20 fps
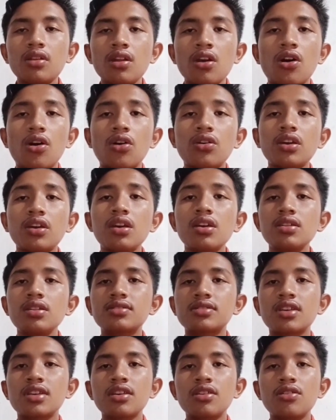Okay,
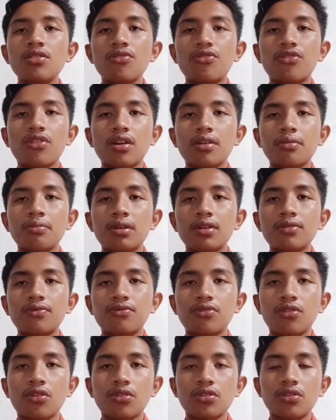thank you very much
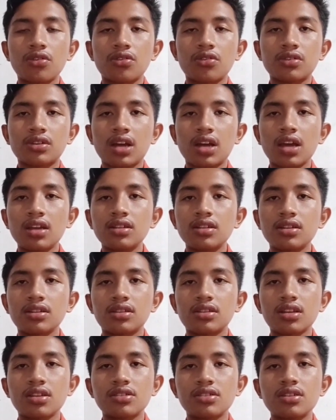for your kind
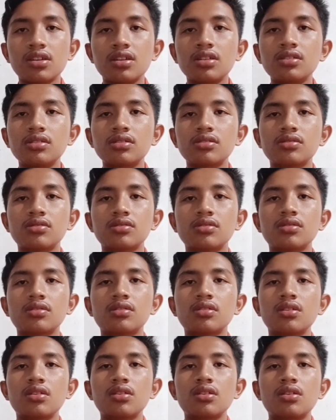attention.
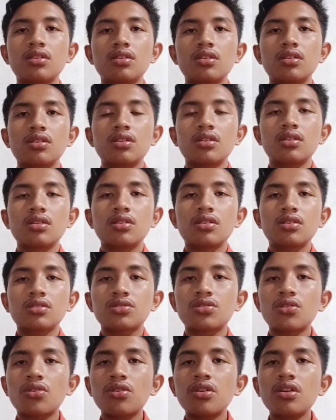
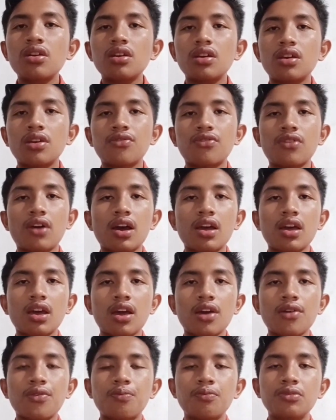Sorry if I
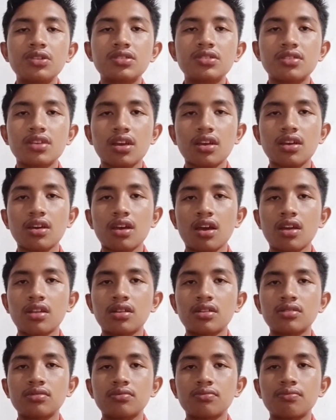have mistake
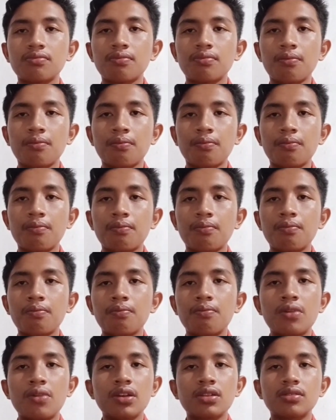and
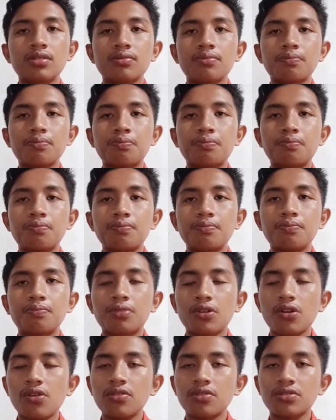bad
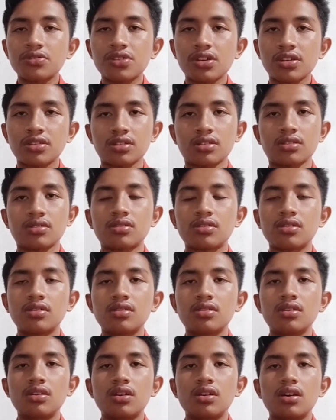pronunciation.
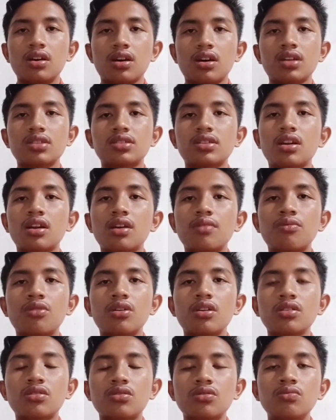
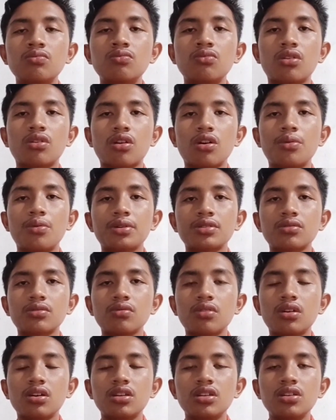Assalamualaikum
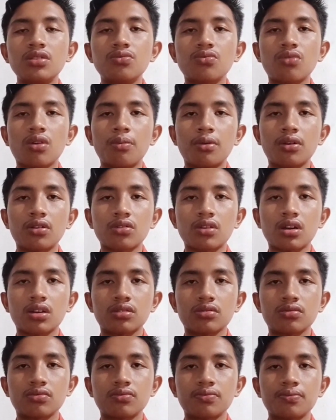warahmatullahi
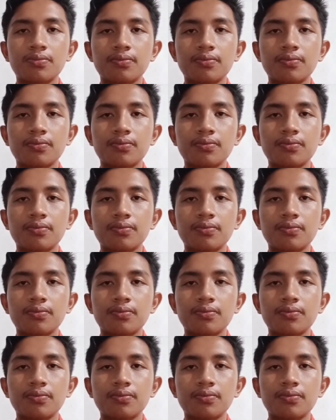wabarakatuh.